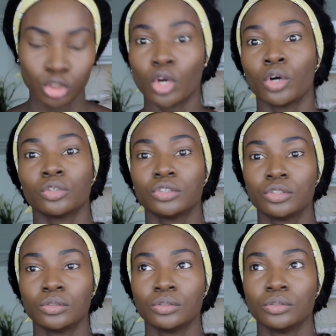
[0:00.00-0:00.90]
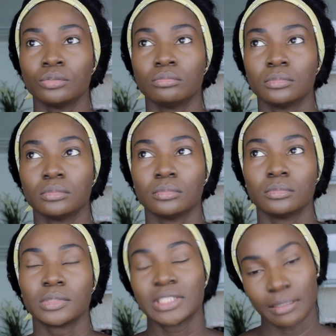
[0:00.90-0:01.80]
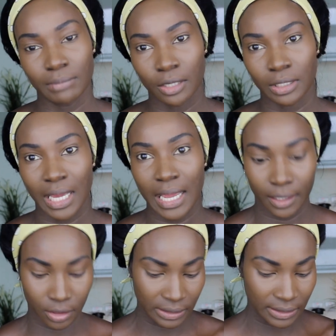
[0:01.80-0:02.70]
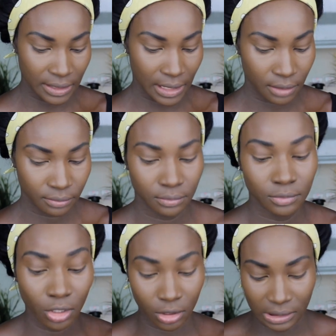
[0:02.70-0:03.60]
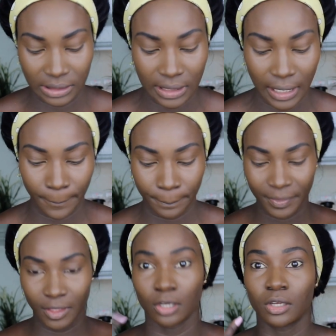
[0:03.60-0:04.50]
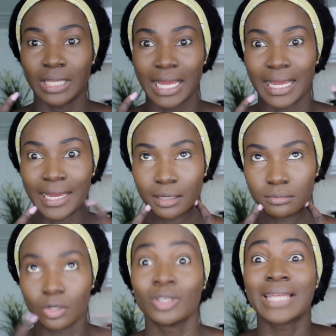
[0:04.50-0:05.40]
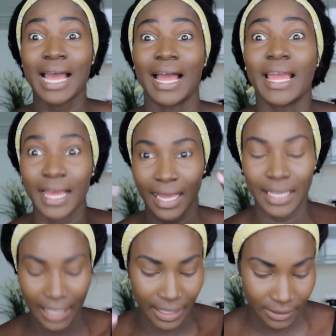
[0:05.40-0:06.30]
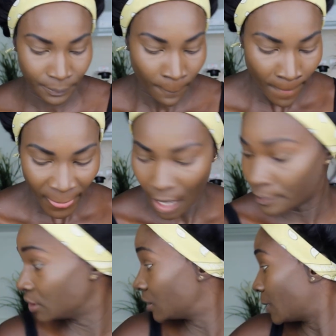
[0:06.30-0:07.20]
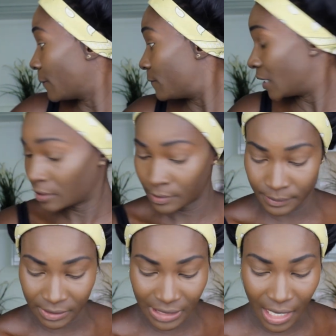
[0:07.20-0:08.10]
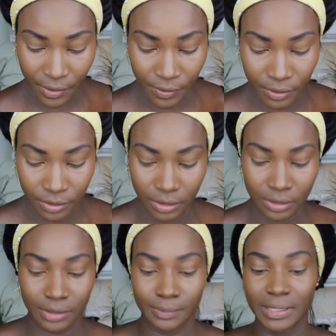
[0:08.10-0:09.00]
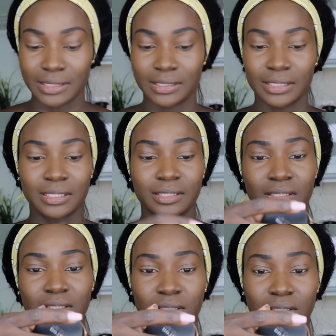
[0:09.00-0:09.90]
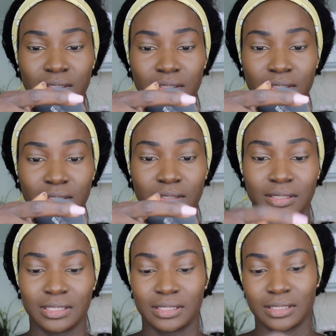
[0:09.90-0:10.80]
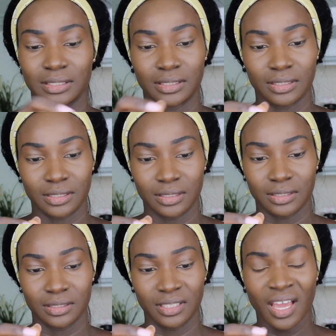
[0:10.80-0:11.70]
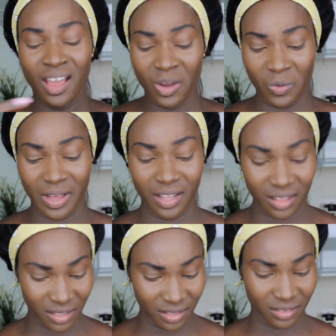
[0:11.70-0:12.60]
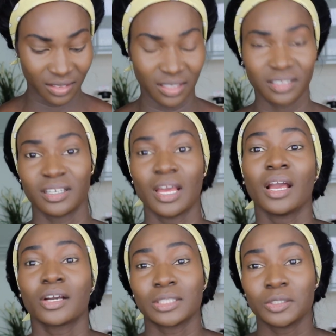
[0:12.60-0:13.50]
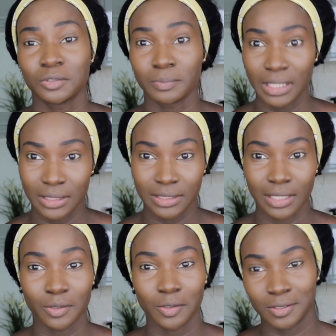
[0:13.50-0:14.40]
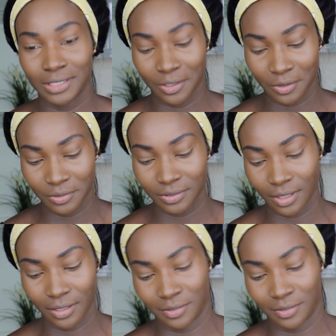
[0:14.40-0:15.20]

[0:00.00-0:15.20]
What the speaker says: So to set my under eye concealer, not concealer, under eye highlight, I'll be using the Zaron Cosmetics. This is the, well, because I want to make this an all Zaron,